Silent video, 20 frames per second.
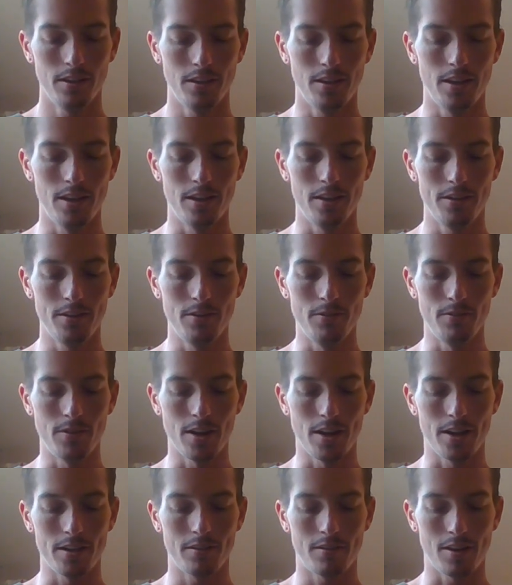that you
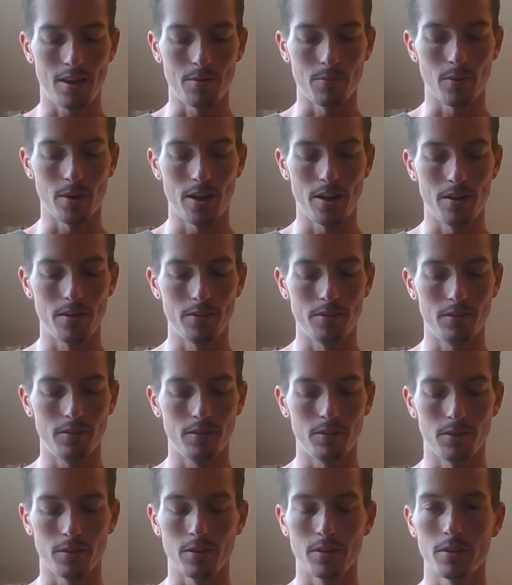got 10
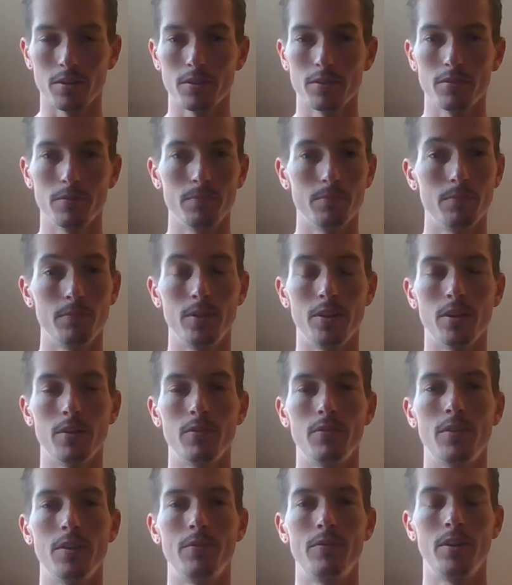rounds or
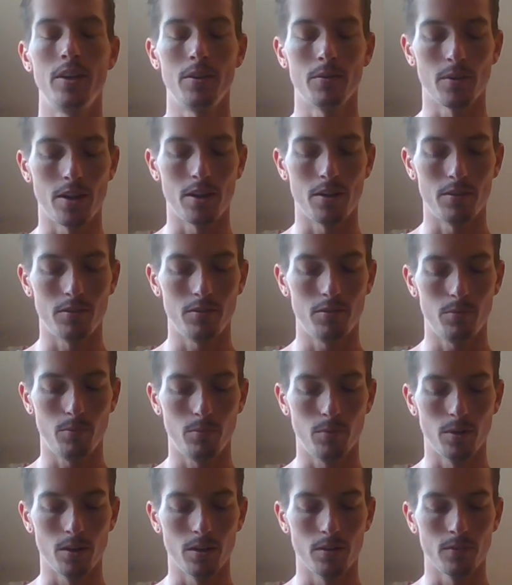15 rounds
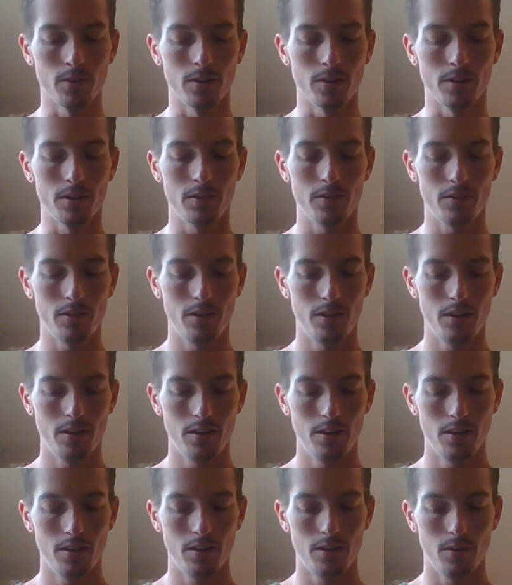
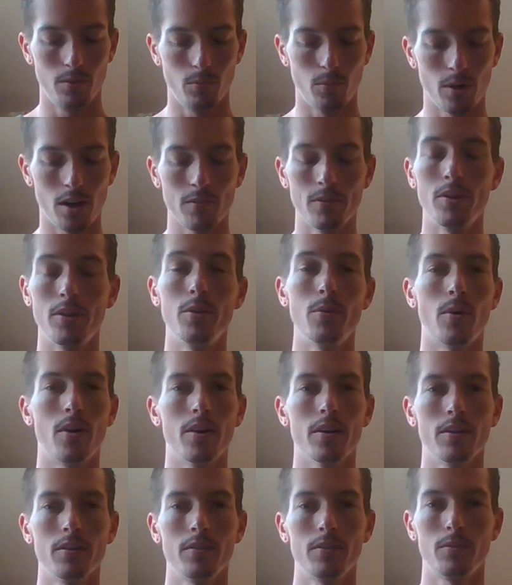wherever you
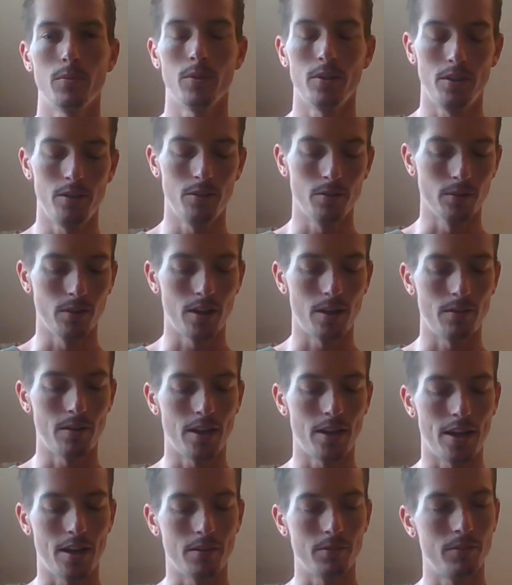are, what you're allowed
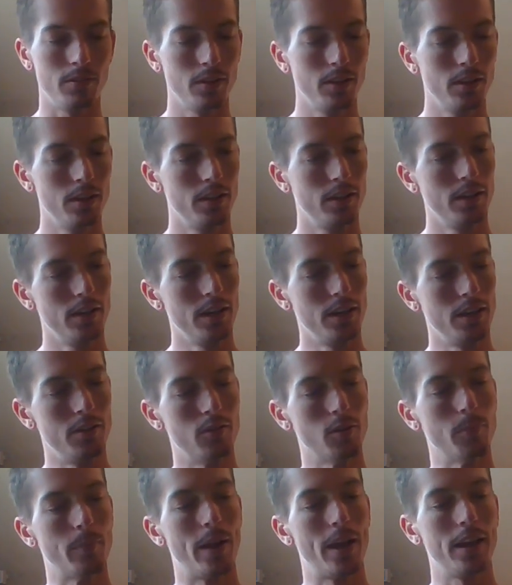to have in
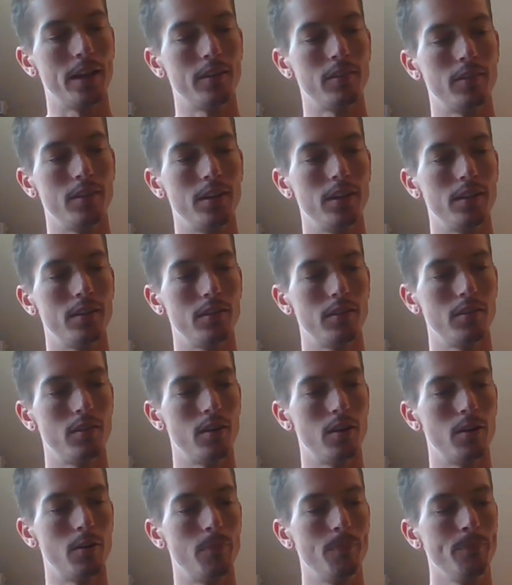your magazine.
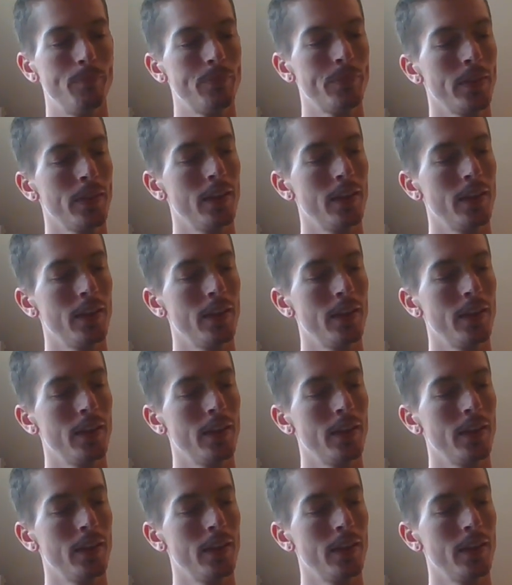So